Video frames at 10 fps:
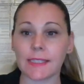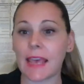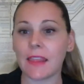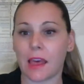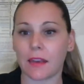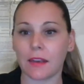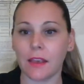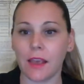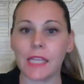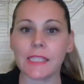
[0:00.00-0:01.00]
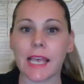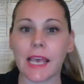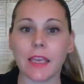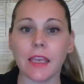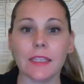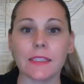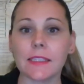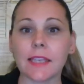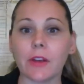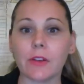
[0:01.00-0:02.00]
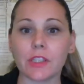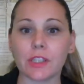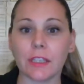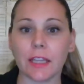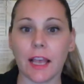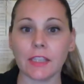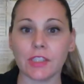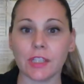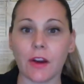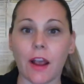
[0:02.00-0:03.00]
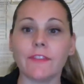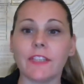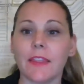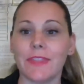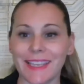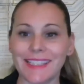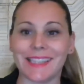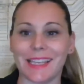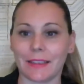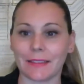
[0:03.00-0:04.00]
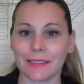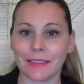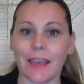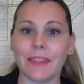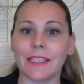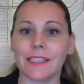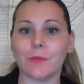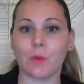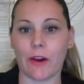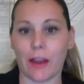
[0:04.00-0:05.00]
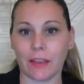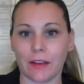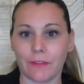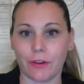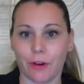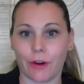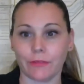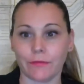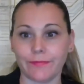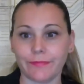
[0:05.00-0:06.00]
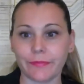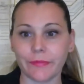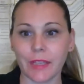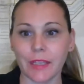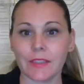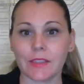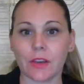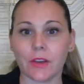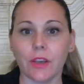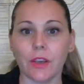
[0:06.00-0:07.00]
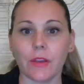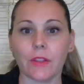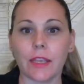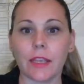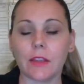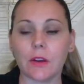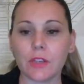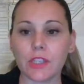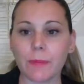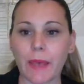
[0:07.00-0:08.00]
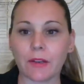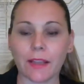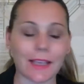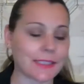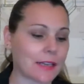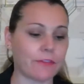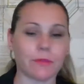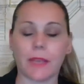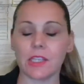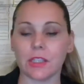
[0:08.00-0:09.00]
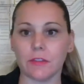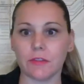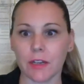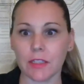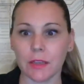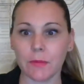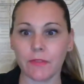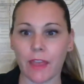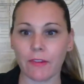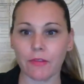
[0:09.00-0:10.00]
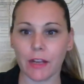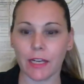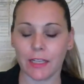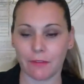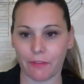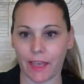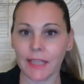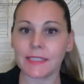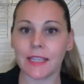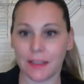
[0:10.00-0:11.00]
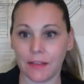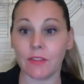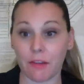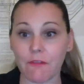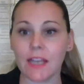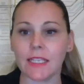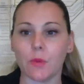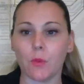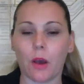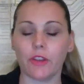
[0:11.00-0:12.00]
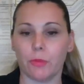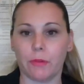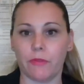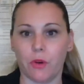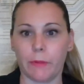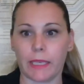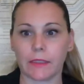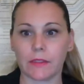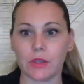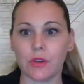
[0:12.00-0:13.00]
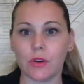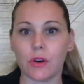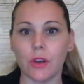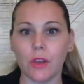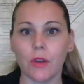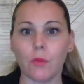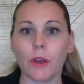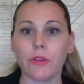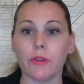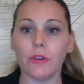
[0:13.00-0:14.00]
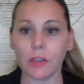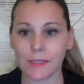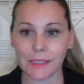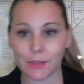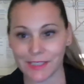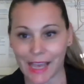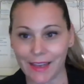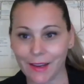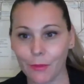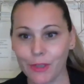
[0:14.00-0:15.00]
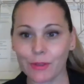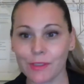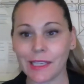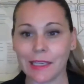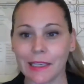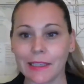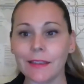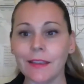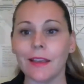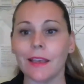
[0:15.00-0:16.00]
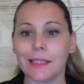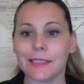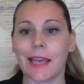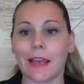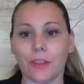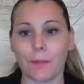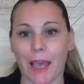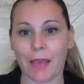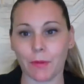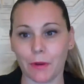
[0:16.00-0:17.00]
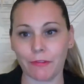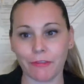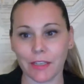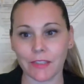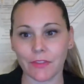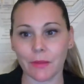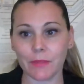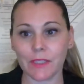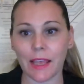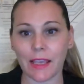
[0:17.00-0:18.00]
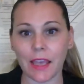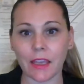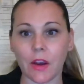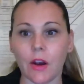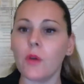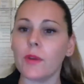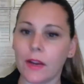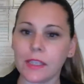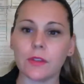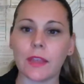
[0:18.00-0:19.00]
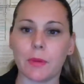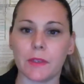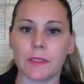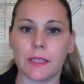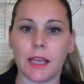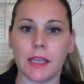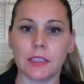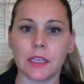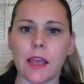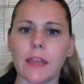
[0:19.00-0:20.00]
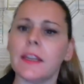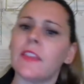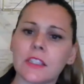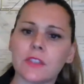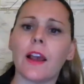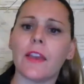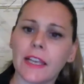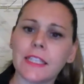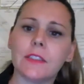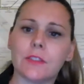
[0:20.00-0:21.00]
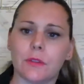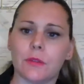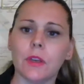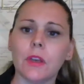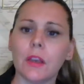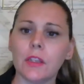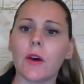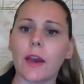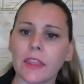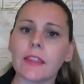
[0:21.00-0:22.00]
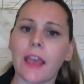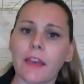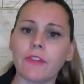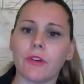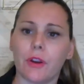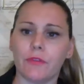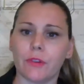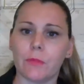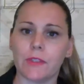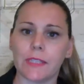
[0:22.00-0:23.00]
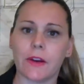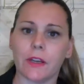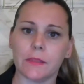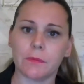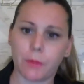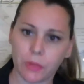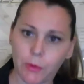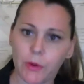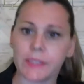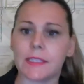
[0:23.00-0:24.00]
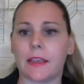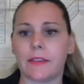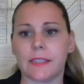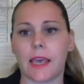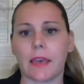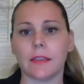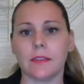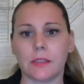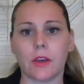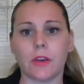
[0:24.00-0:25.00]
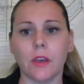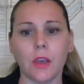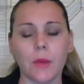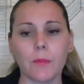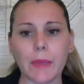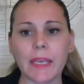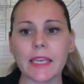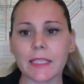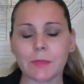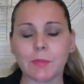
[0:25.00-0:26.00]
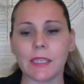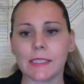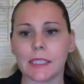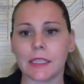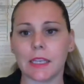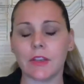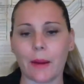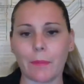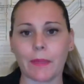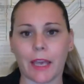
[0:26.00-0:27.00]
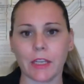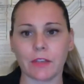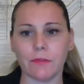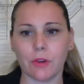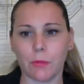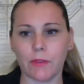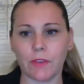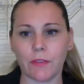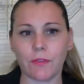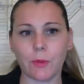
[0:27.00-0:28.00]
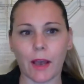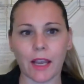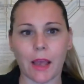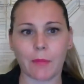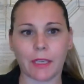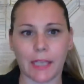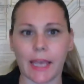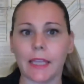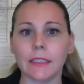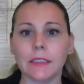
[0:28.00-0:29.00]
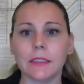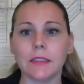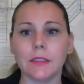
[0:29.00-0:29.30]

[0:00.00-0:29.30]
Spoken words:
say that and say, since I auditioned last year, I've done these things and this is where I think I've grown. So the audition panel has that information in front of them. If they haven't read it in advance, they're reading it while you're performing. So what you're not saying when you're singing is down on the paper in front of them. So they can go, oh yeah, I saw that person last year. And yeah, that's right, they did do, I think they have grown from those areas on the points that they say. So be explicit in your application form. If you are coming again,